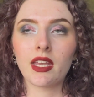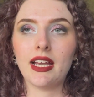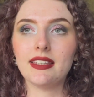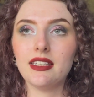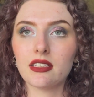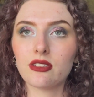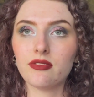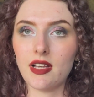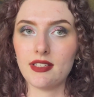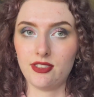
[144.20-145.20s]
at the end
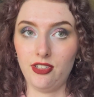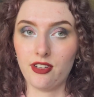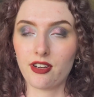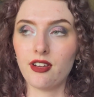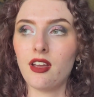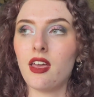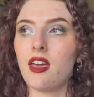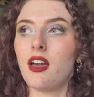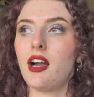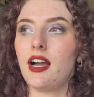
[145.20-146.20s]
of last year,
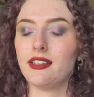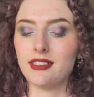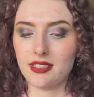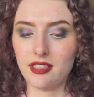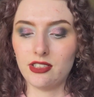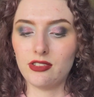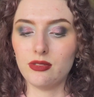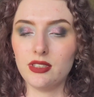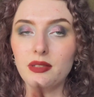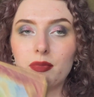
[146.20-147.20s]
I decided to
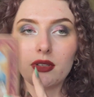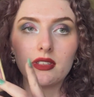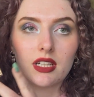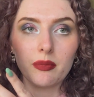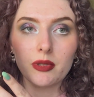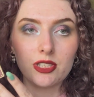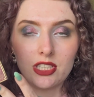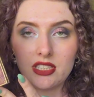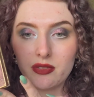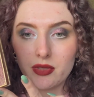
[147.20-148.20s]
depot the couple
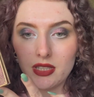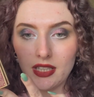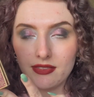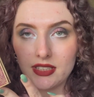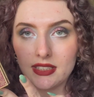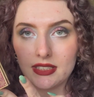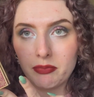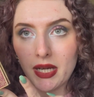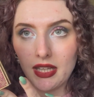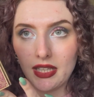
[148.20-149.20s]
sheets that were left in this
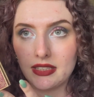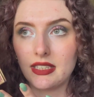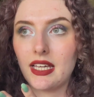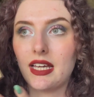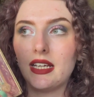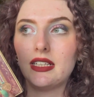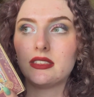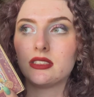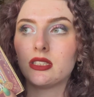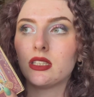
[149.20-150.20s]
palette
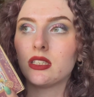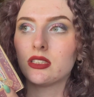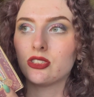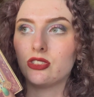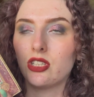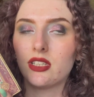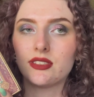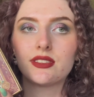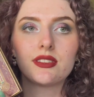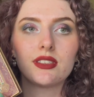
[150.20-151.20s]
and
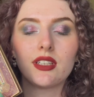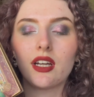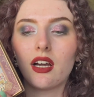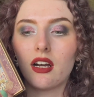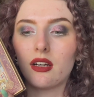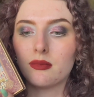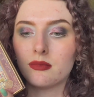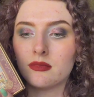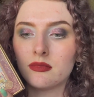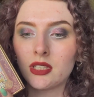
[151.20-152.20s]
just
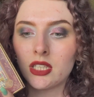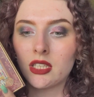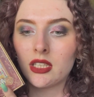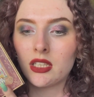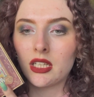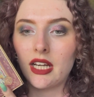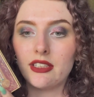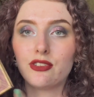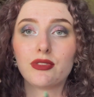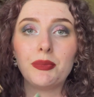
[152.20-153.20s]
I'd
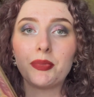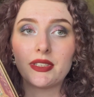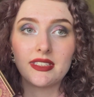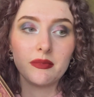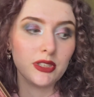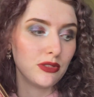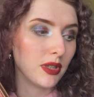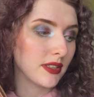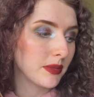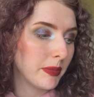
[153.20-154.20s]
repress them into
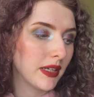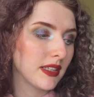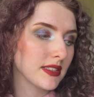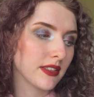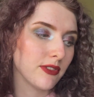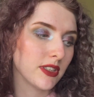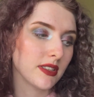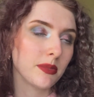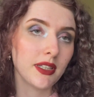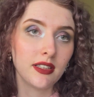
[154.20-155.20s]
other palettes. Like for example, I